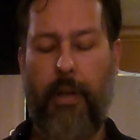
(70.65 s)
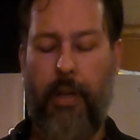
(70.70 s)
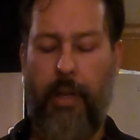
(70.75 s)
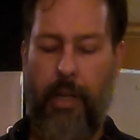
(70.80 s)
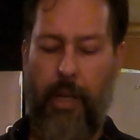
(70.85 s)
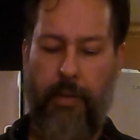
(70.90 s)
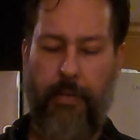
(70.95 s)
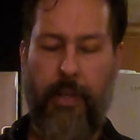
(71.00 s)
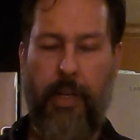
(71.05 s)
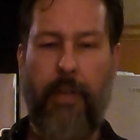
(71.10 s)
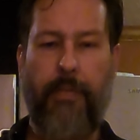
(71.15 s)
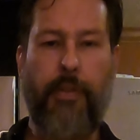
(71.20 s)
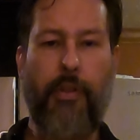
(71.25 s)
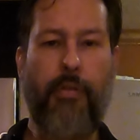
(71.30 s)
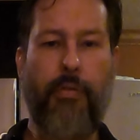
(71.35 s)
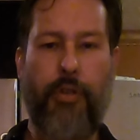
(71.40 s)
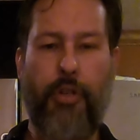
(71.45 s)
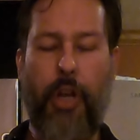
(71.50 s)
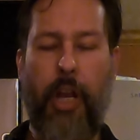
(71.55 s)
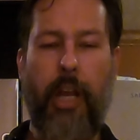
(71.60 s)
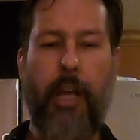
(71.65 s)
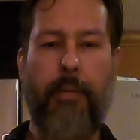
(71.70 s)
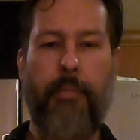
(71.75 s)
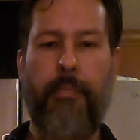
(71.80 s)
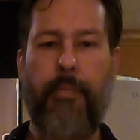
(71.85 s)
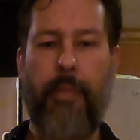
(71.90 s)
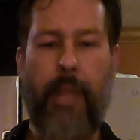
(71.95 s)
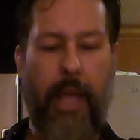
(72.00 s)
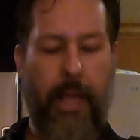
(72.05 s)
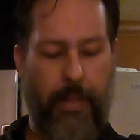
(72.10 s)
Even if you
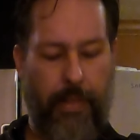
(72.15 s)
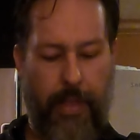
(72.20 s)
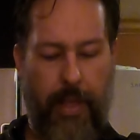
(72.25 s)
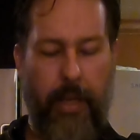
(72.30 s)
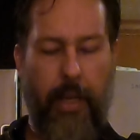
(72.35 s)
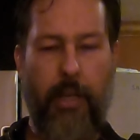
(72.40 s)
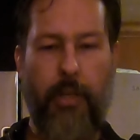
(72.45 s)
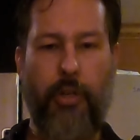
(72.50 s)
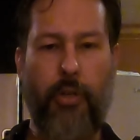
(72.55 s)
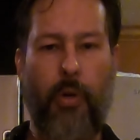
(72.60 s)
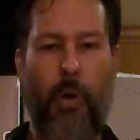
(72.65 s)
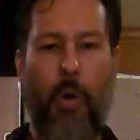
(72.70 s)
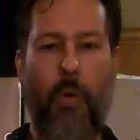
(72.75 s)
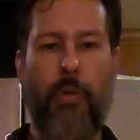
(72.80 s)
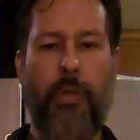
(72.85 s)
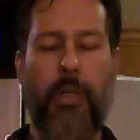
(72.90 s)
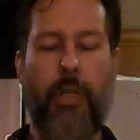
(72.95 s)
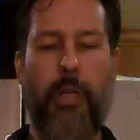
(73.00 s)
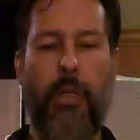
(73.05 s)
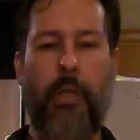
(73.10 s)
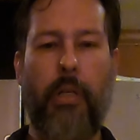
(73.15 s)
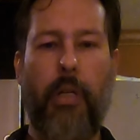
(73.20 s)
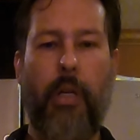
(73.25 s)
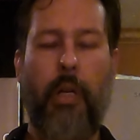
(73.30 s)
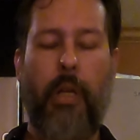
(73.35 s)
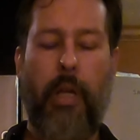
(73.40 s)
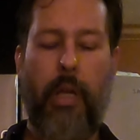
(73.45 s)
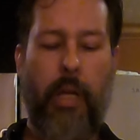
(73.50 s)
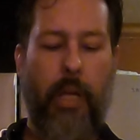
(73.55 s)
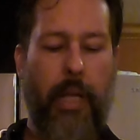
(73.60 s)
jam that thing in your holster,
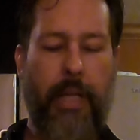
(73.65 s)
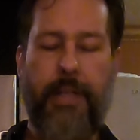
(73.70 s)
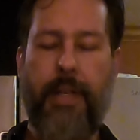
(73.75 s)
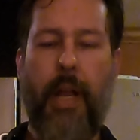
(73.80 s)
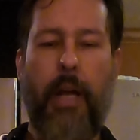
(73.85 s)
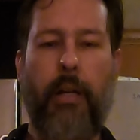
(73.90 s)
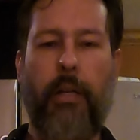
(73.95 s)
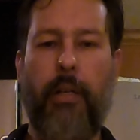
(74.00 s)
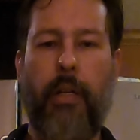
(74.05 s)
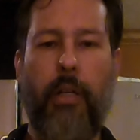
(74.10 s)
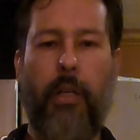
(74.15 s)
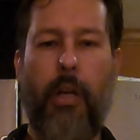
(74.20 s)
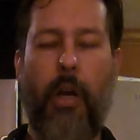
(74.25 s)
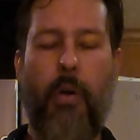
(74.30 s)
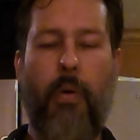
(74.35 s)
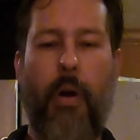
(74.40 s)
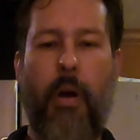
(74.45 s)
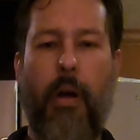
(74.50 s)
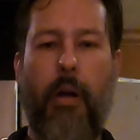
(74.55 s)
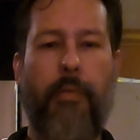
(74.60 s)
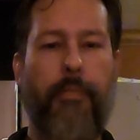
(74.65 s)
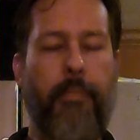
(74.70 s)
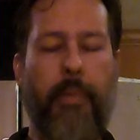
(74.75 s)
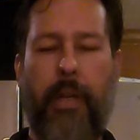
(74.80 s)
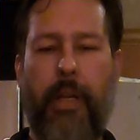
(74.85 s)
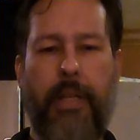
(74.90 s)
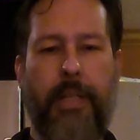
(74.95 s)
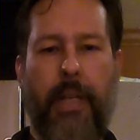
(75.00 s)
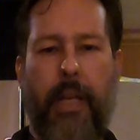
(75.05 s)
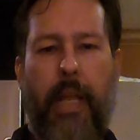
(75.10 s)
it's not going to go off
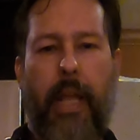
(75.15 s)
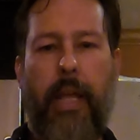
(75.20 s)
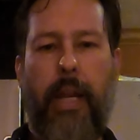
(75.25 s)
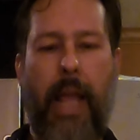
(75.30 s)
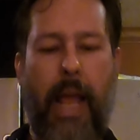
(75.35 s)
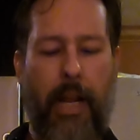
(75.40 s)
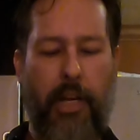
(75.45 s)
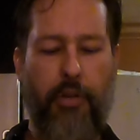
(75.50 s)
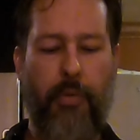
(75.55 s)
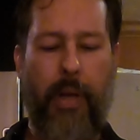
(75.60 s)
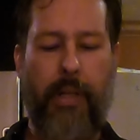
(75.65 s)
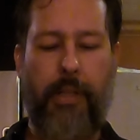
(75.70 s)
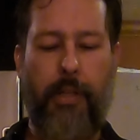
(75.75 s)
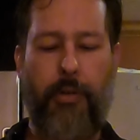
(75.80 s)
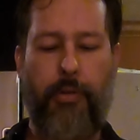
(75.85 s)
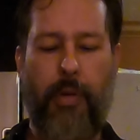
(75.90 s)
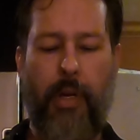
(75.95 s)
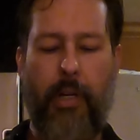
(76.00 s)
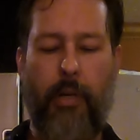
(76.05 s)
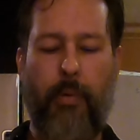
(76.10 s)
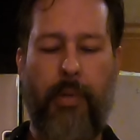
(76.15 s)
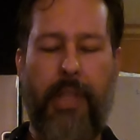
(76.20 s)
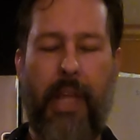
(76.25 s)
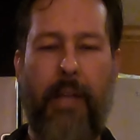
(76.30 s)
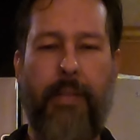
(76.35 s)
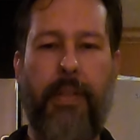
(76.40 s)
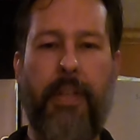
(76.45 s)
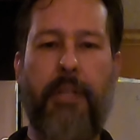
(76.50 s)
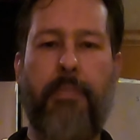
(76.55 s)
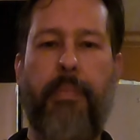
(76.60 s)
because it can't actuate the trigger
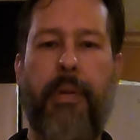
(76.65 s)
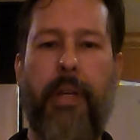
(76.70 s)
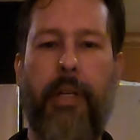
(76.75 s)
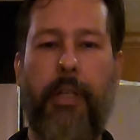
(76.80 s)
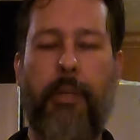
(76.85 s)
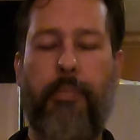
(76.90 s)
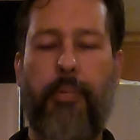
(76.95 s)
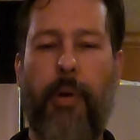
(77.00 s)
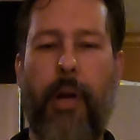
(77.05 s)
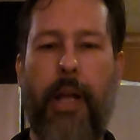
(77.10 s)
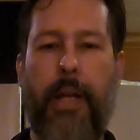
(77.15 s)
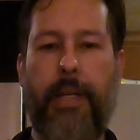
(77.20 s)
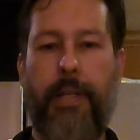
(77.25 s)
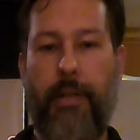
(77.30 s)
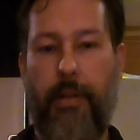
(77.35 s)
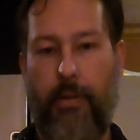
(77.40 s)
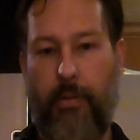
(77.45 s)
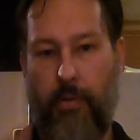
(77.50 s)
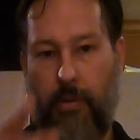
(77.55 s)
without this being depressed.